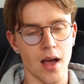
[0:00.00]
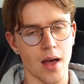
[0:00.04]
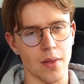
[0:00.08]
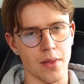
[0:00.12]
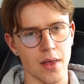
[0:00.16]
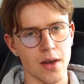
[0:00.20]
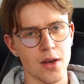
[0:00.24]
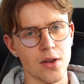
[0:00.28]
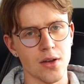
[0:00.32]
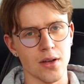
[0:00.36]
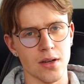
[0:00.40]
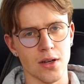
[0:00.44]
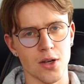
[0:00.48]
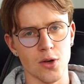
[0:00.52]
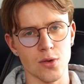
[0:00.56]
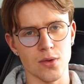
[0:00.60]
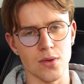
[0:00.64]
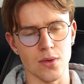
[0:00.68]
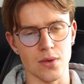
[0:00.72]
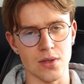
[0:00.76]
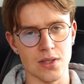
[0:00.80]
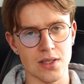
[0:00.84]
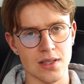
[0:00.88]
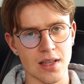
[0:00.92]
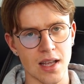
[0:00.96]
and then you can go to
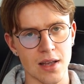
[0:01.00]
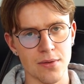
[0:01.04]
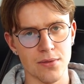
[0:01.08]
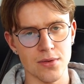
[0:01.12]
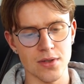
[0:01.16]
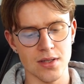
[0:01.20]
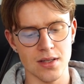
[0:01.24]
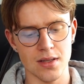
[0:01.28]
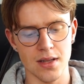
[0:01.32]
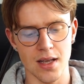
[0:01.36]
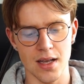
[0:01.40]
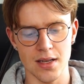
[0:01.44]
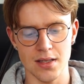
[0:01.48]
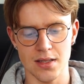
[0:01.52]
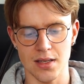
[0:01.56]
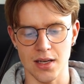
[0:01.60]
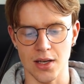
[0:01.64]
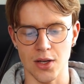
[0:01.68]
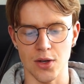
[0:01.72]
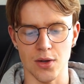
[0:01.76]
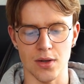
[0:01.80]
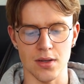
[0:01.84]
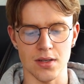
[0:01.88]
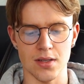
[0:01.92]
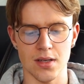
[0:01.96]
the Snæfellsnes and
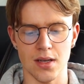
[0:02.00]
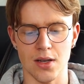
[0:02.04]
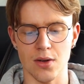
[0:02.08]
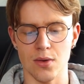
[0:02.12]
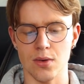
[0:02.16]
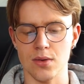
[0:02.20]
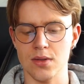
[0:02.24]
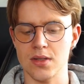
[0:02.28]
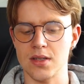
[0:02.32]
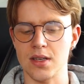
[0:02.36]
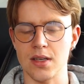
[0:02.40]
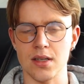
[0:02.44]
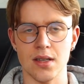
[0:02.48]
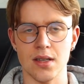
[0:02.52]
you can go see